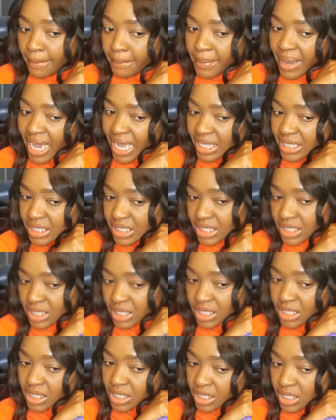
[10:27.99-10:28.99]
But,
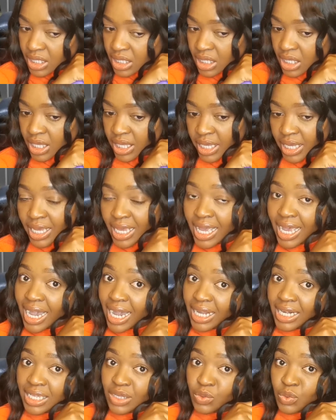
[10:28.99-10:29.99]

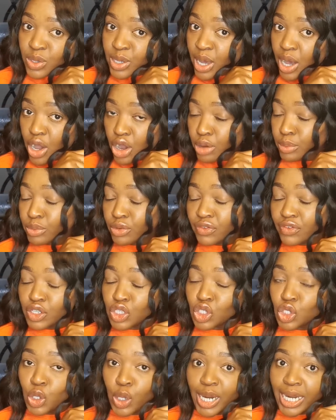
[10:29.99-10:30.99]
honey, we are a
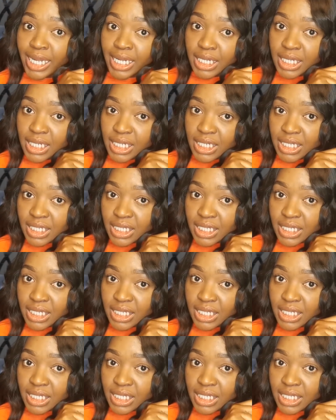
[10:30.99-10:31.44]
moving train.